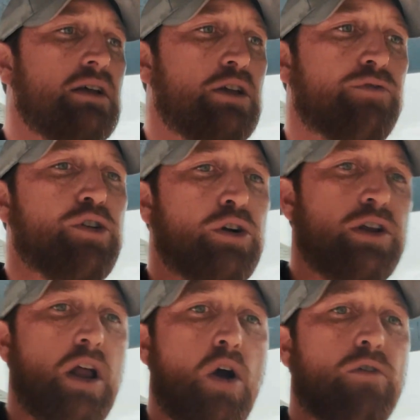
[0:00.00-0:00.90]
you've turned
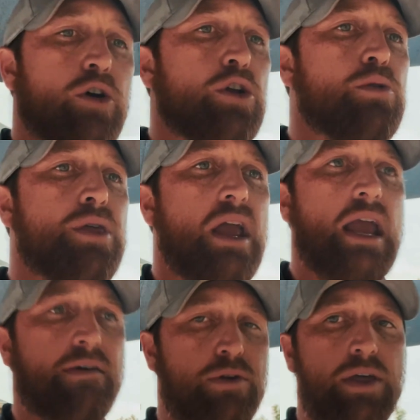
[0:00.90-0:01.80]
it over, you think
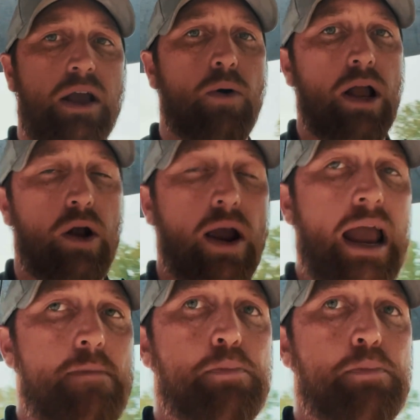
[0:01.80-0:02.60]
everything went great,